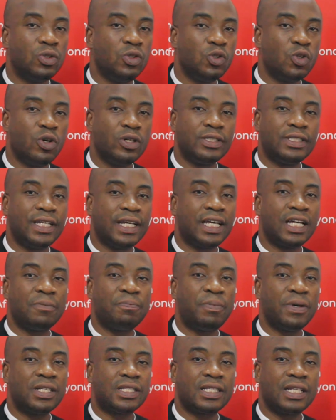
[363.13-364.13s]
You don't take
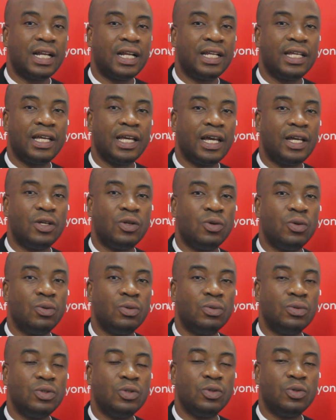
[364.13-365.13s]
it personally and
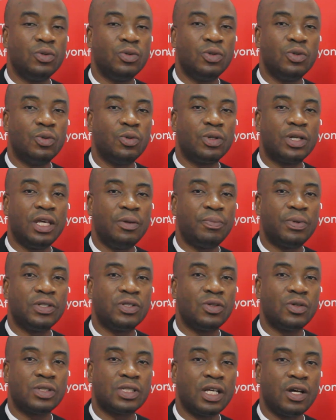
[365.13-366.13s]
you keep it
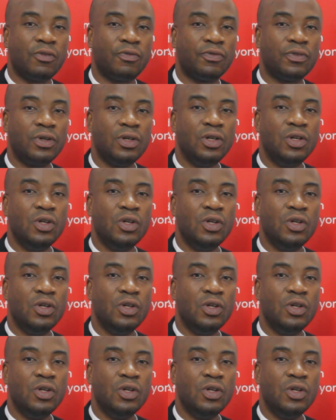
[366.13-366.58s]
yourself.